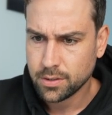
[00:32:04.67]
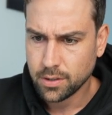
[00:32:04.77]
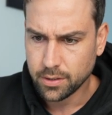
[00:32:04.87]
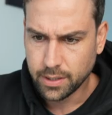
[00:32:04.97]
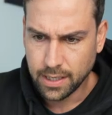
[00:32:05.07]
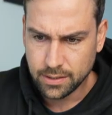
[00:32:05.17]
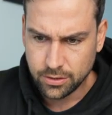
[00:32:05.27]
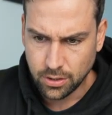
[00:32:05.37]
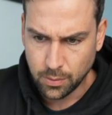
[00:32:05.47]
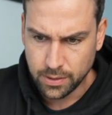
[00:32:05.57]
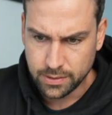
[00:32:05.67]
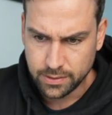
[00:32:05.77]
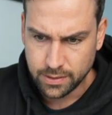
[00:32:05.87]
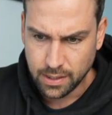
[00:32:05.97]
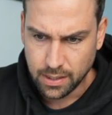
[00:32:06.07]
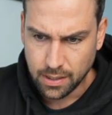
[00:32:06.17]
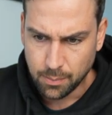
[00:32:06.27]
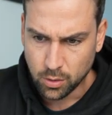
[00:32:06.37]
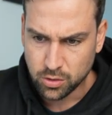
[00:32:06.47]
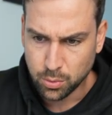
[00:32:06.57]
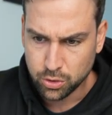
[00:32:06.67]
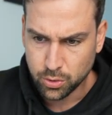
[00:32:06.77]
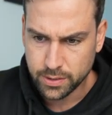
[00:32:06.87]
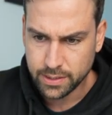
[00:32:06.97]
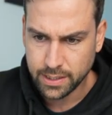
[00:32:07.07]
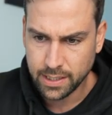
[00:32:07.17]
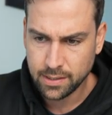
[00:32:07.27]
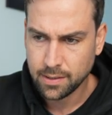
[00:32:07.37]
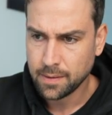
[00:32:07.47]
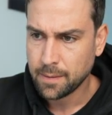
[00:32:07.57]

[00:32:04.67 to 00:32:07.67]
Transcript: Okay, so it's multiple choice again,